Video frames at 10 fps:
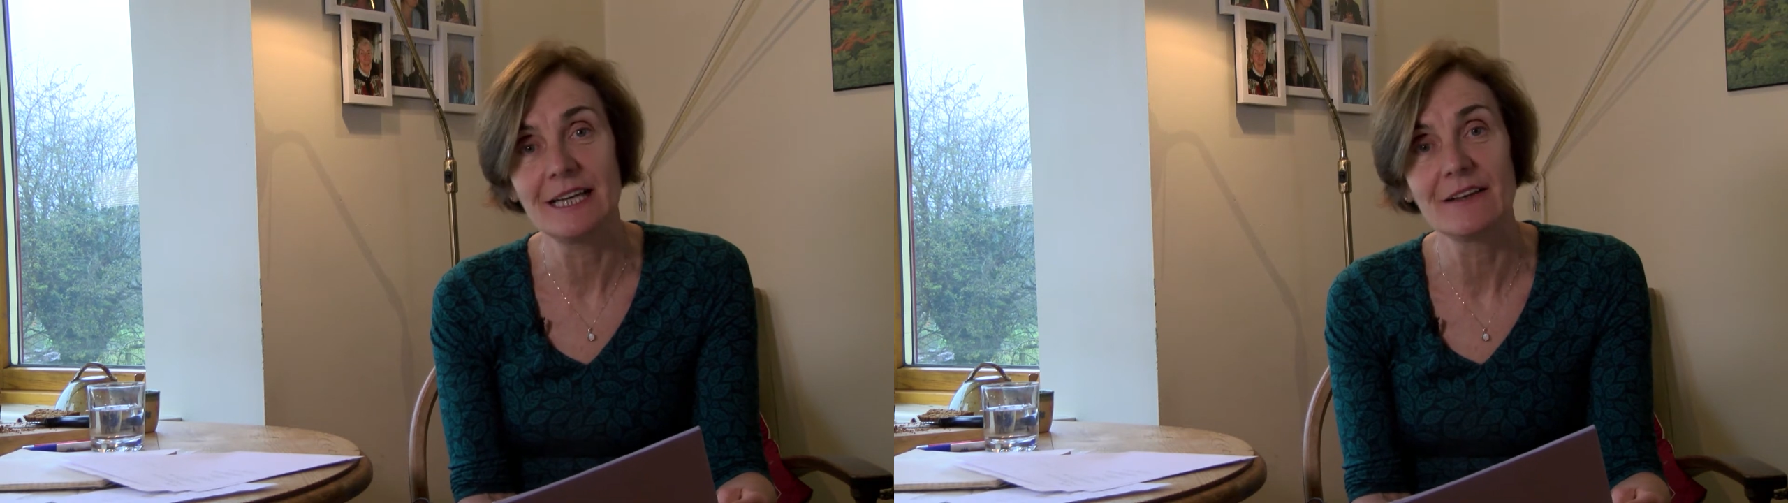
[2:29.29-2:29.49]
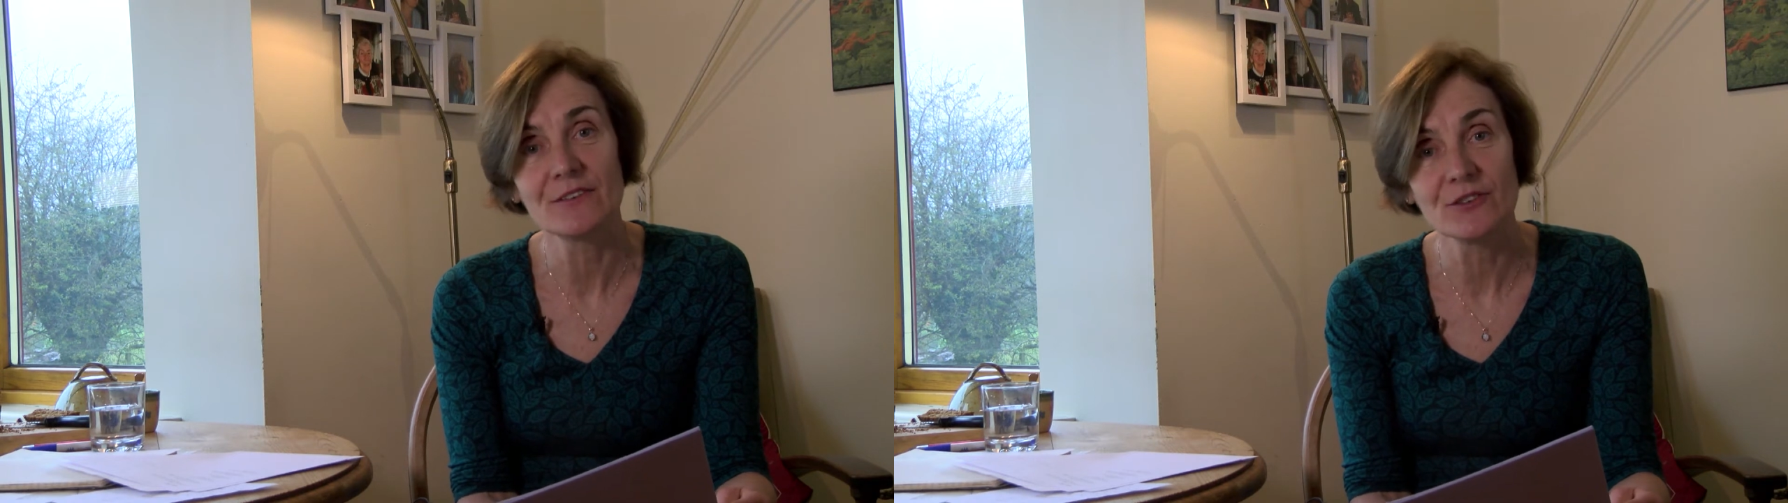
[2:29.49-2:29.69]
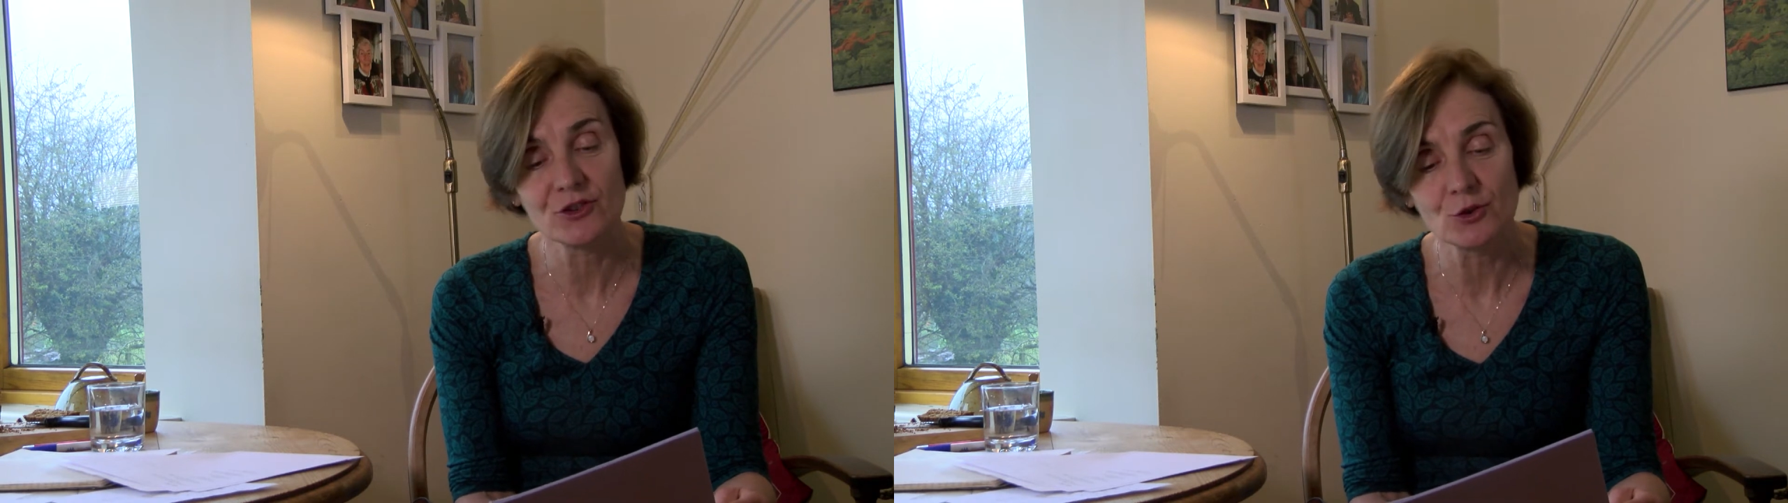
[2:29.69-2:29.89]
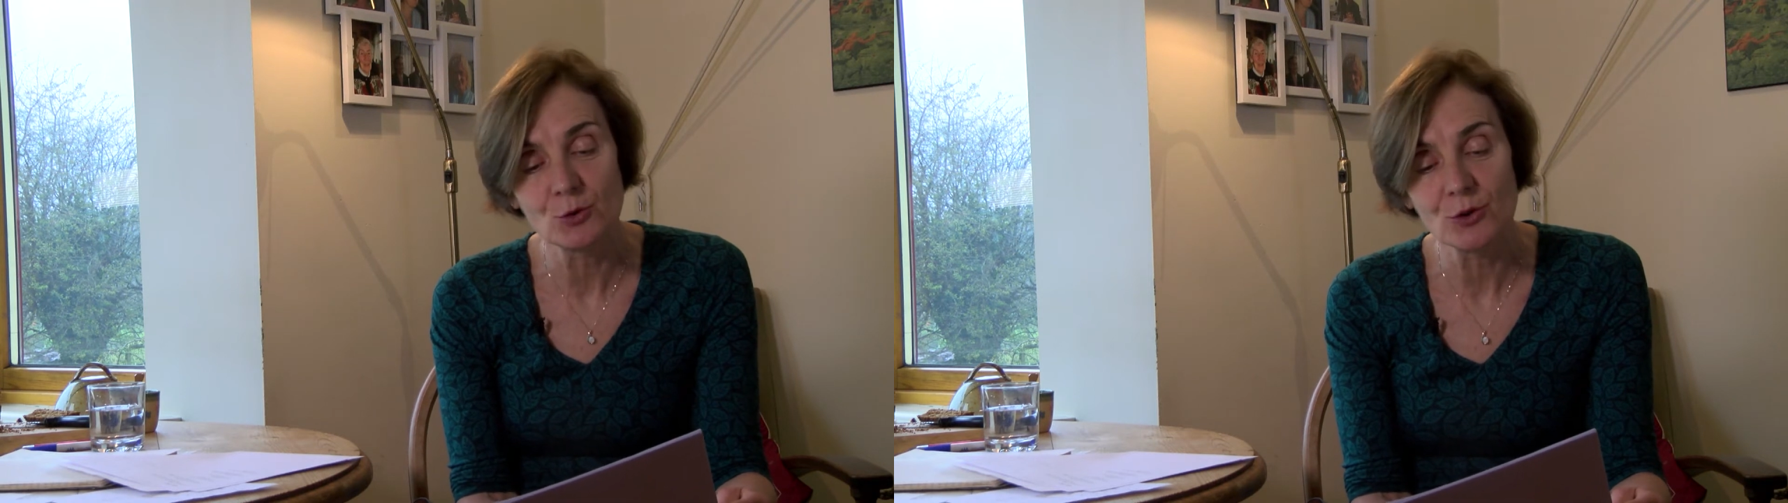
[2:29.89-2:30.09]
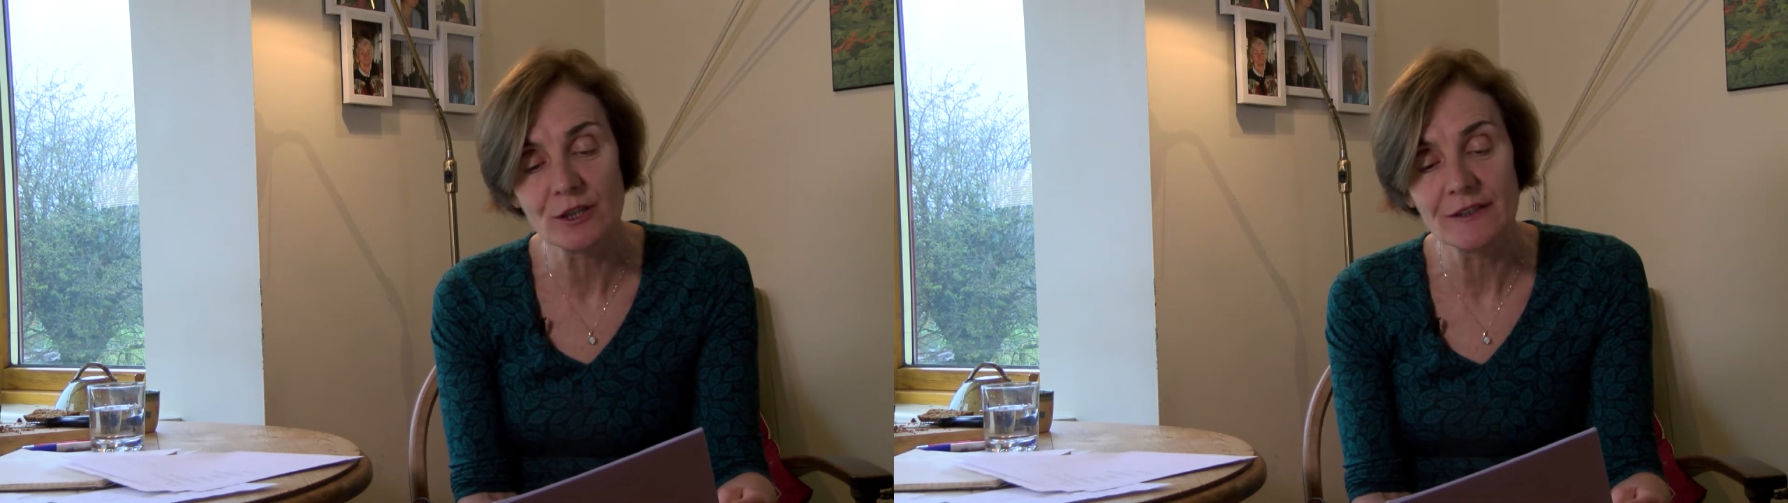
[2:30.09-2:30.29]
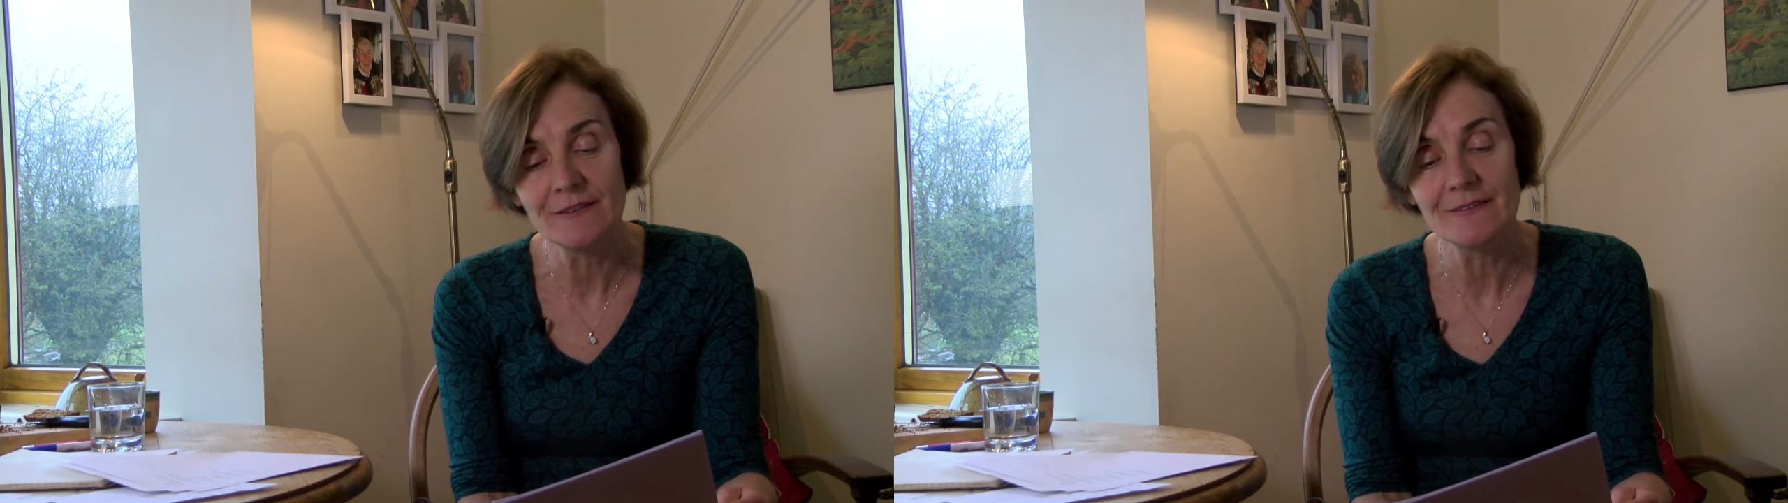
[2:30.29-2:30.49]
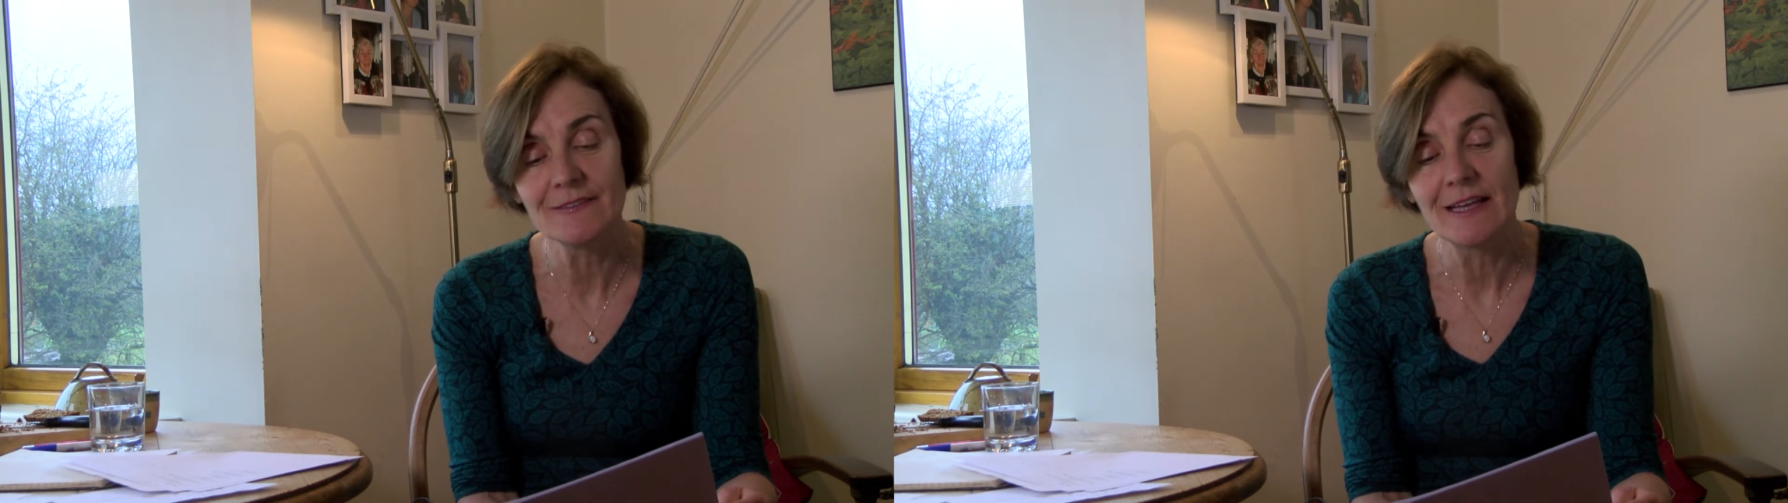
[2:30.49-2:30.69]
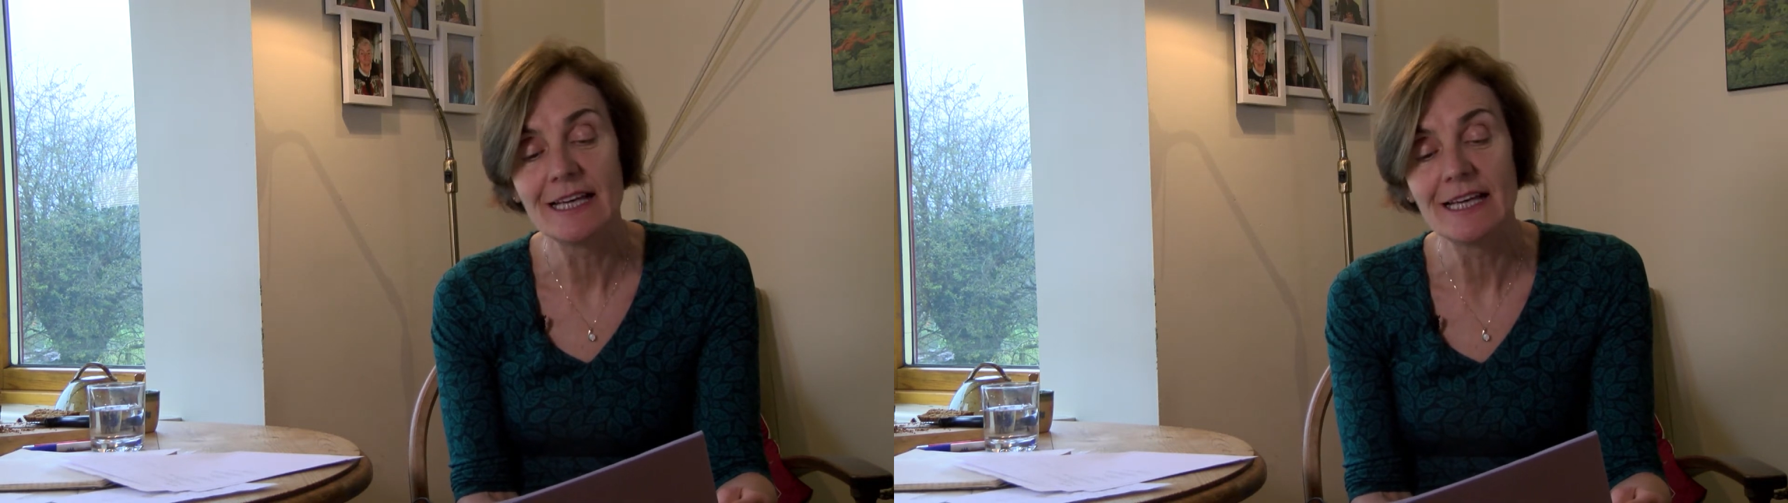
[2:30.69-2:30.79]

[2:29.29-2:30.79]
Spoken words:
has stories